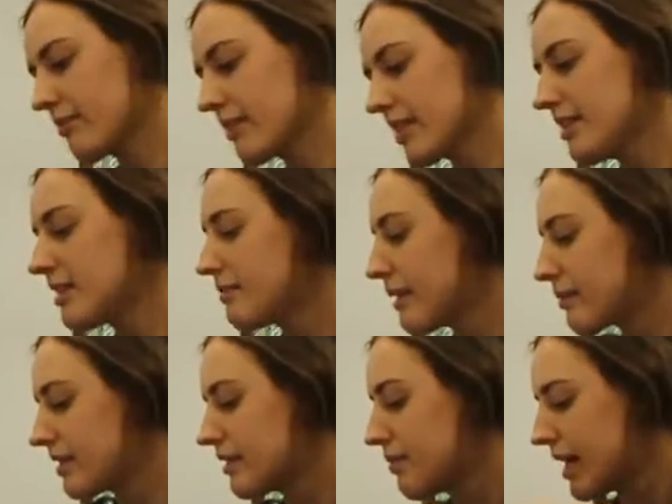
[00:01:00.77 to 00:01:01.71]
spare
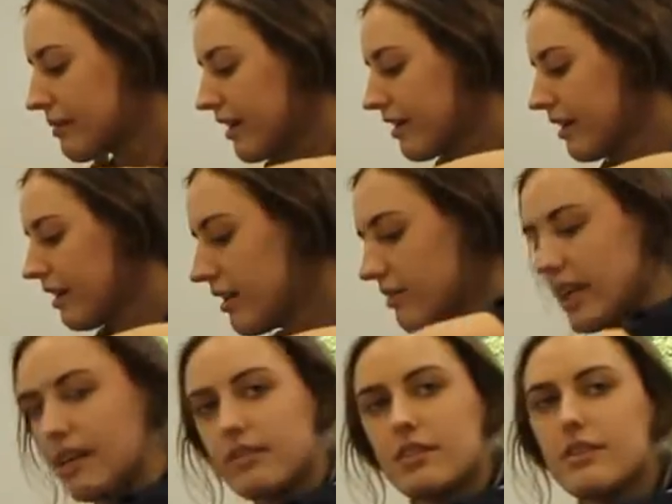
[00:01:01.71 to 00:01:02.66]
printer paper, we
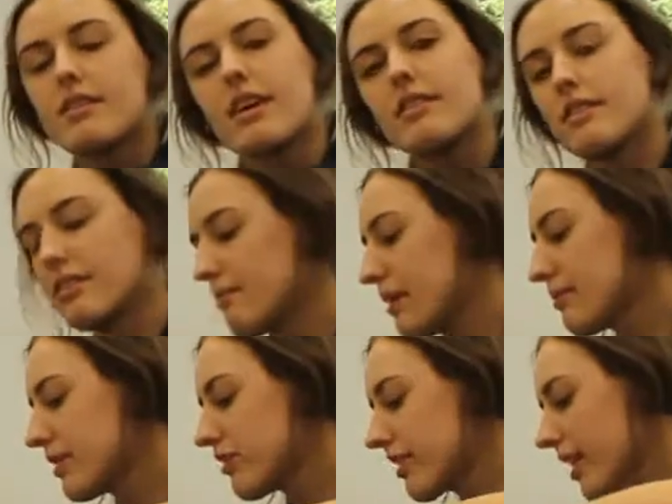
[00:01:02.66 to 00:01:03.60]
have different sizes of blood
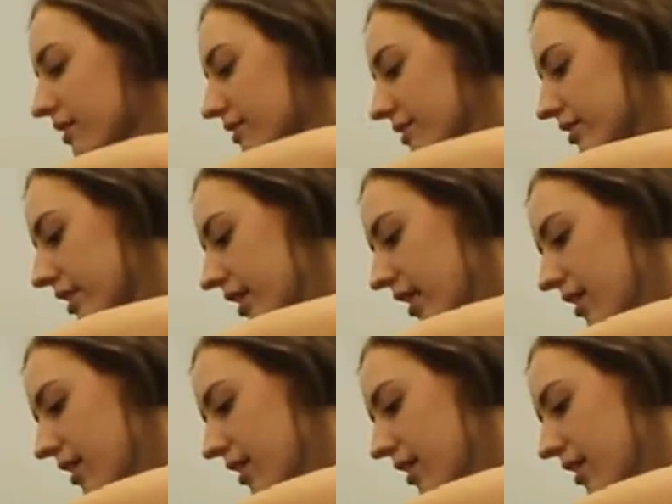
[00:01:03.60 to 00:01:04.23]
pressure cuffs,